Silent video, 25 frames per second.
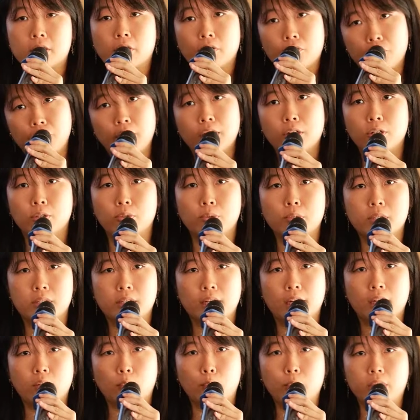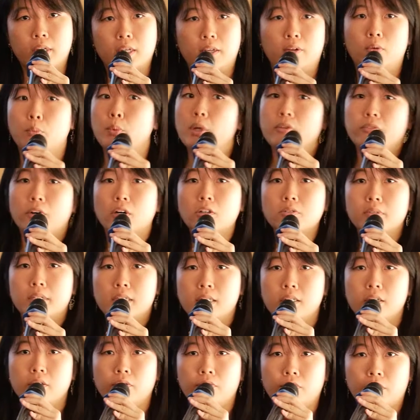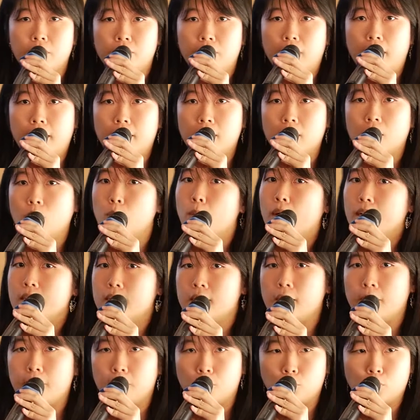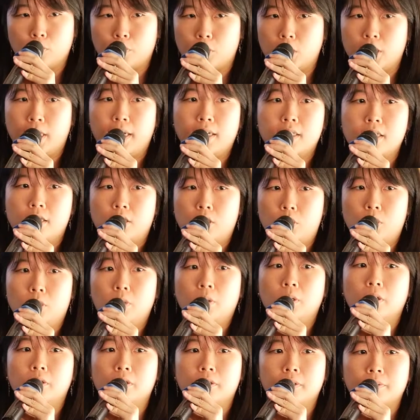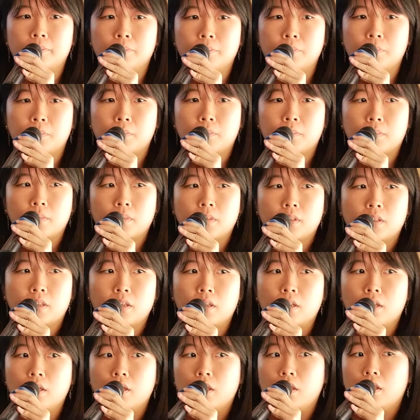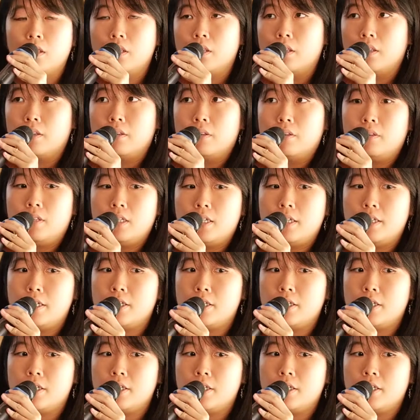of fake news that we've all received via WhatsApp group chats and so on. The